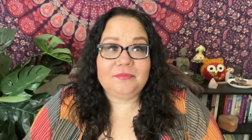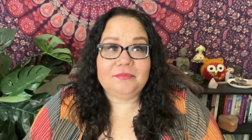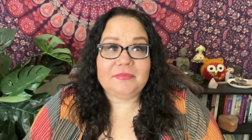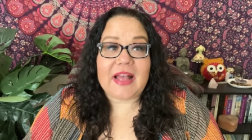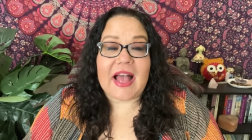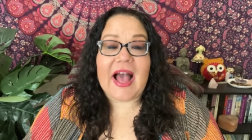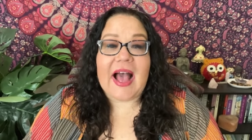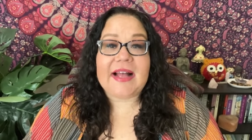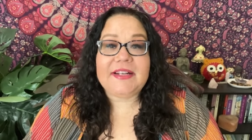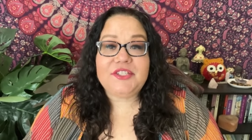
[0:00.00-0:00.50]

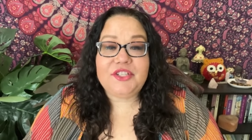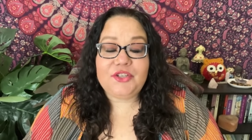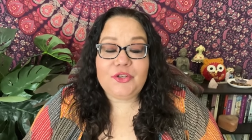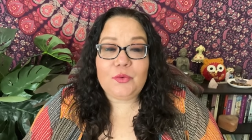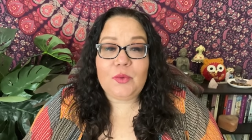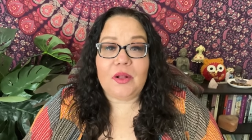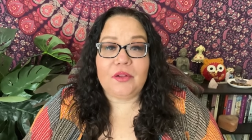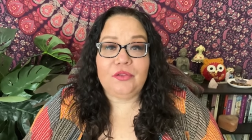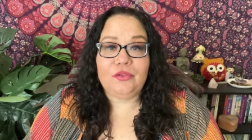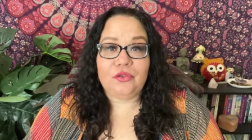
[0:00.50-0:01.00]
had to
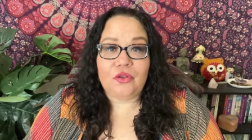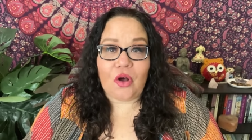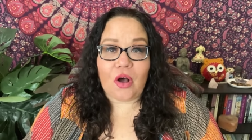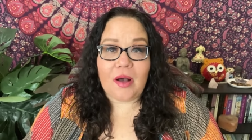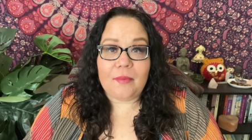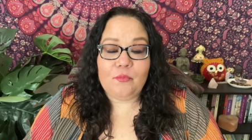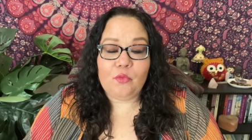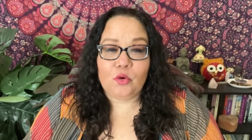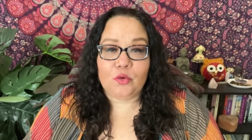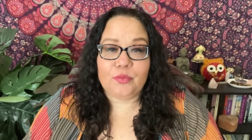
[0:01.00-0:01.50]
do a
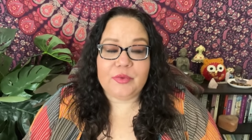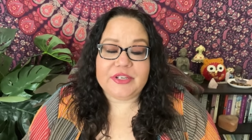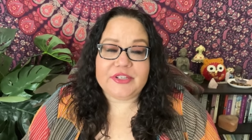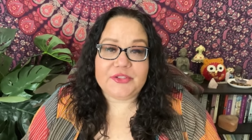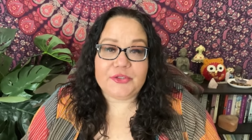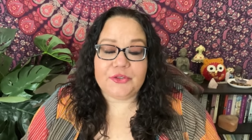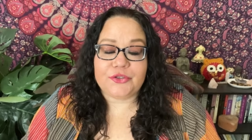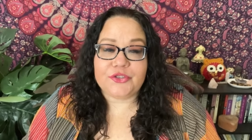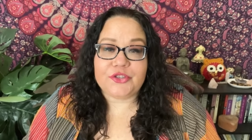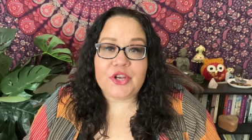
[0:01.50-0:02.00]
lot more
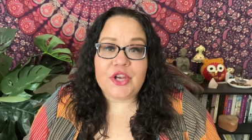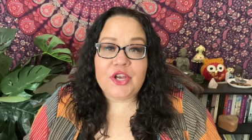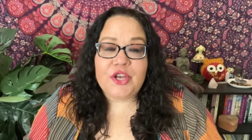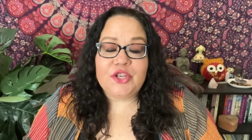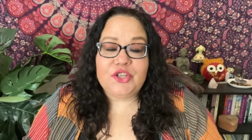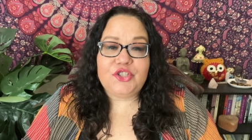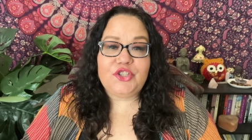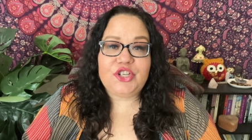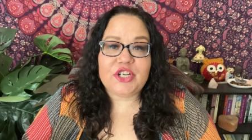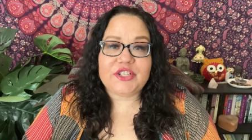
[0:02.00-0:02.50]
research
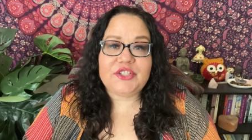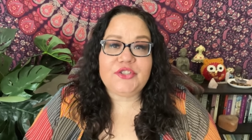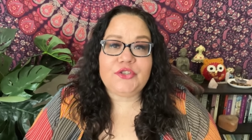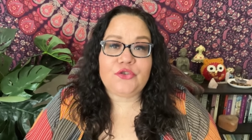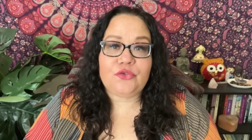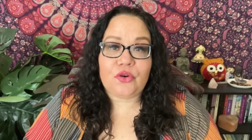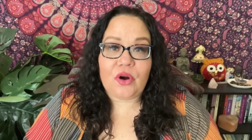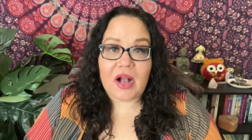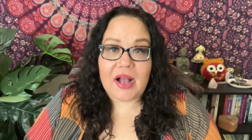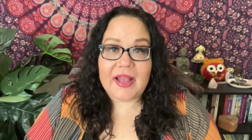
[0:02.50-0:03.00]
just
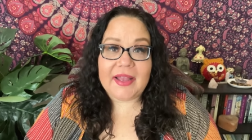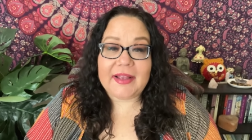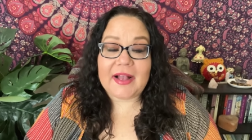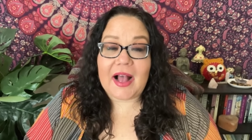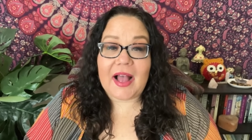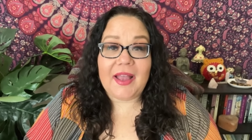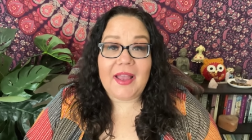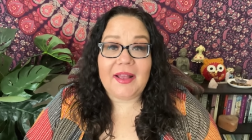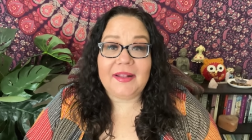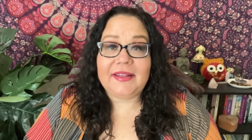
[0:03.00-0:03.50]

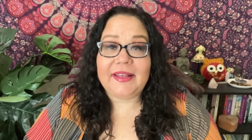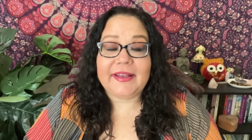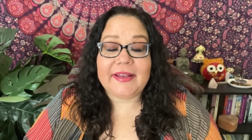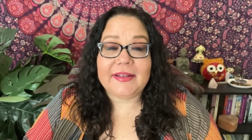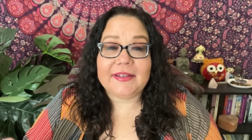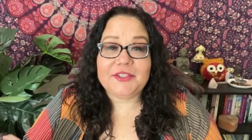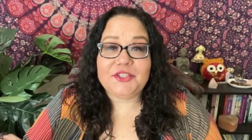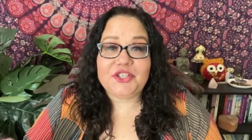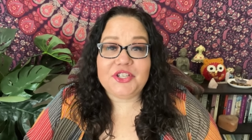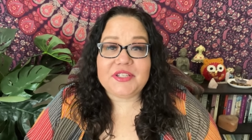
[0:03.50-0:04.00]

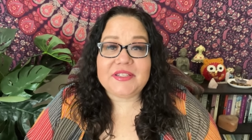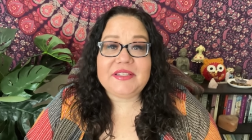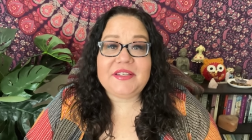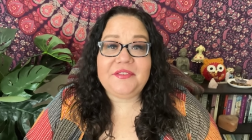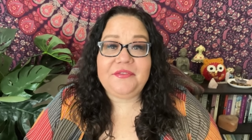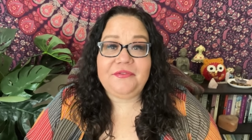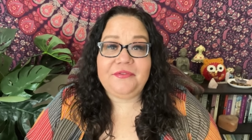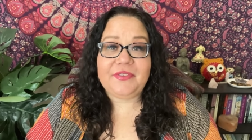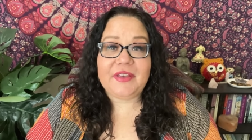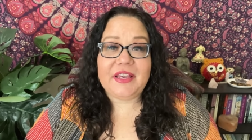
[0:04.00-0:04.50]
to
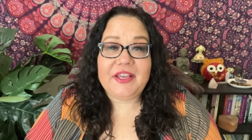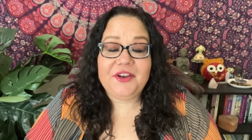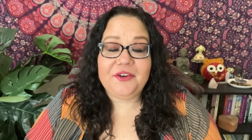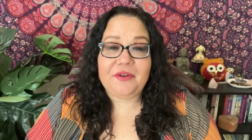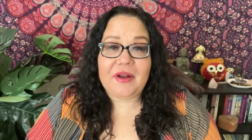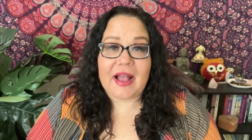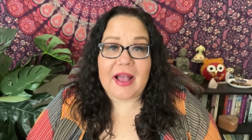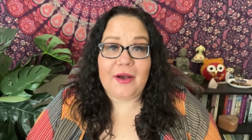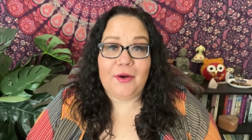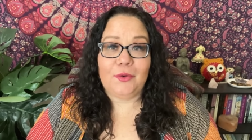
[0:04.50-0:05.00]

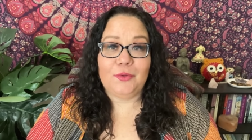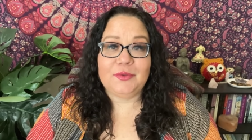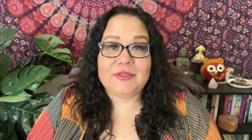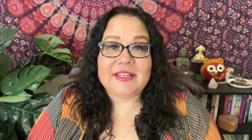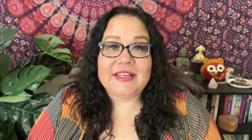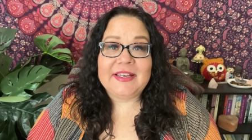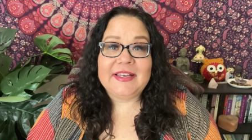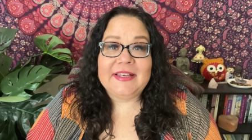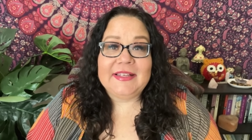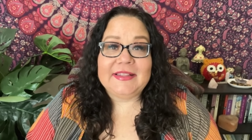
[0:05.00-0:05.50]
figure out
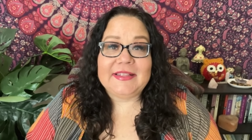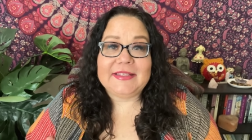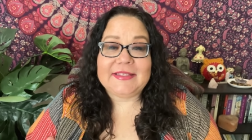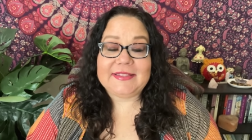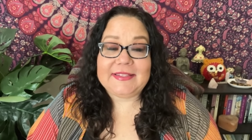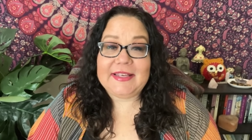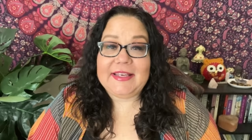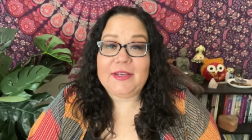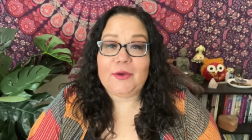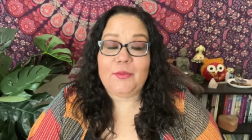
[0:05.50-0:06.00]
the
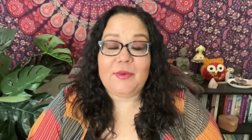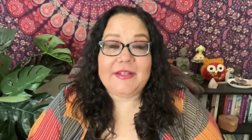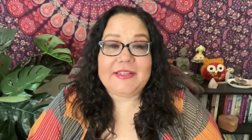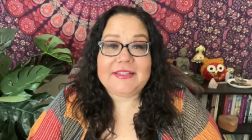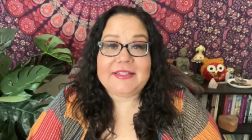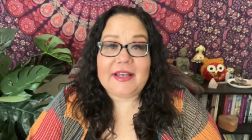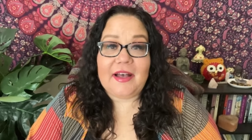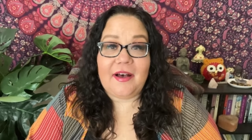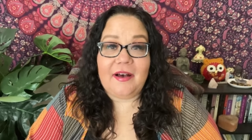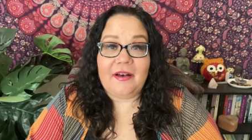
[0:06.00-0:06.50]

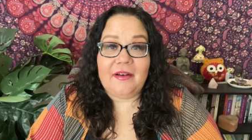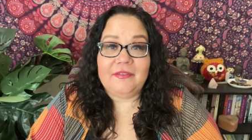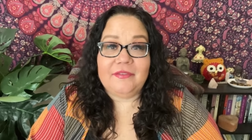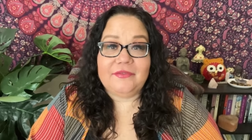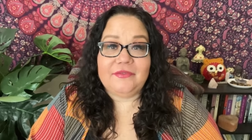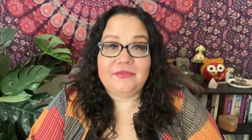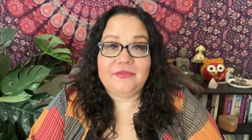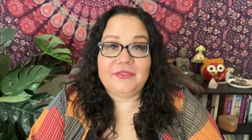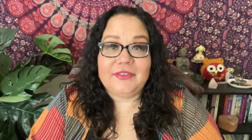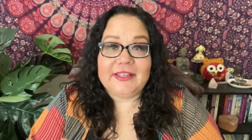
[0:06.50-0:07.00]
sequence
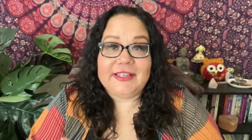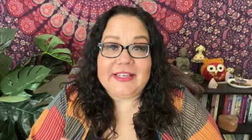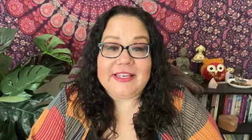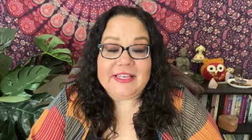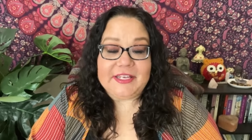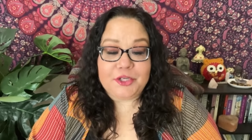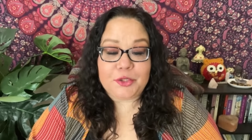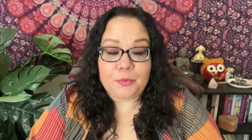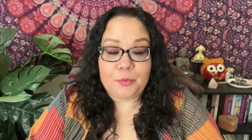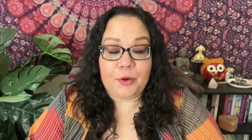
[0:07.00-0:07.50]
of
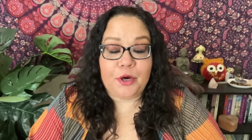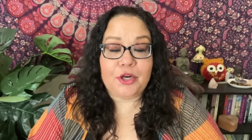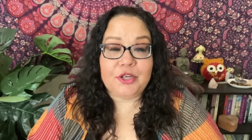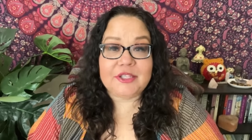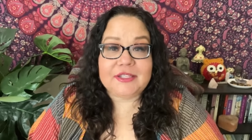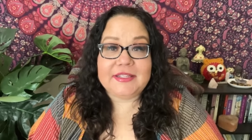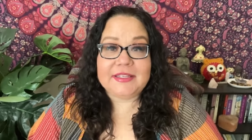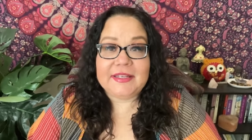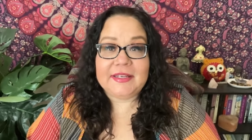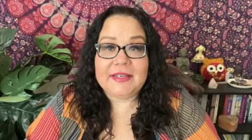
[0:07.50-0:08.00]
each
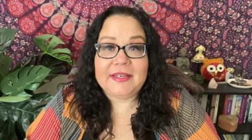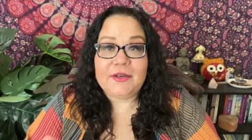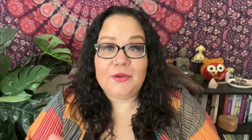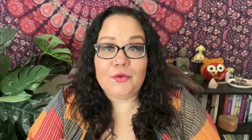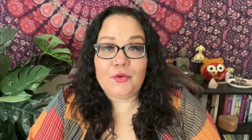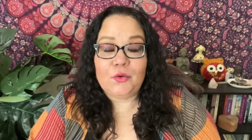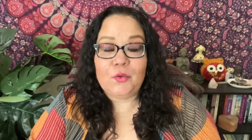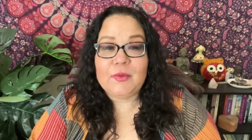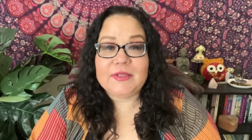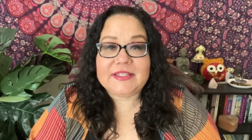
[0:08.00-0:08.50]
person,
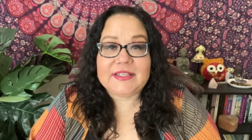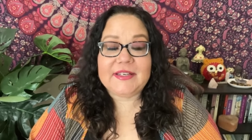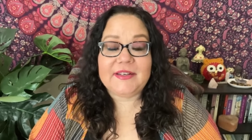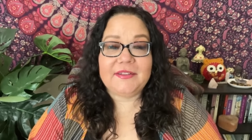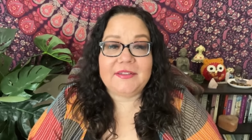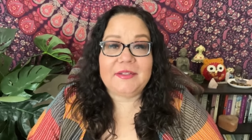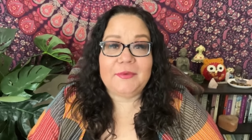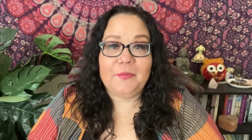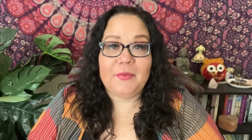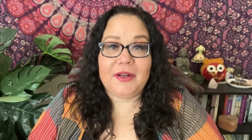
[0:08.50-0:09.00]
who was
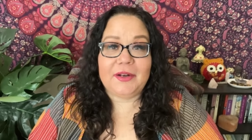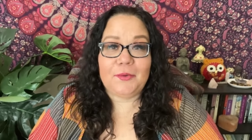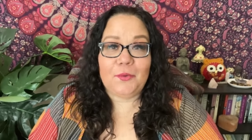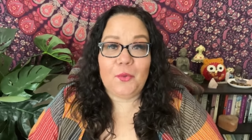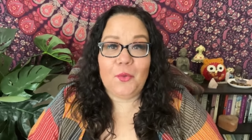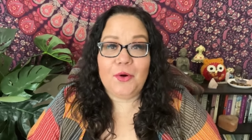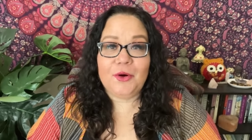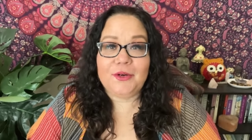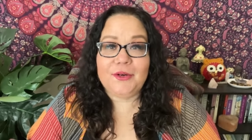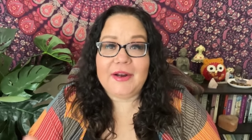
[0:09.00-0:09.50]
killed in what
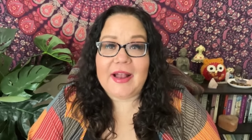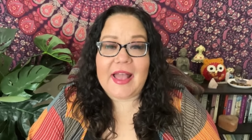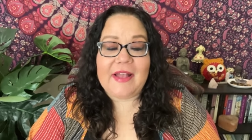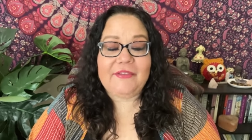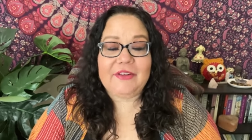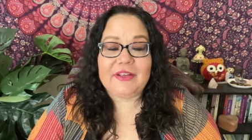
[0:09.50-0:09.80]
order,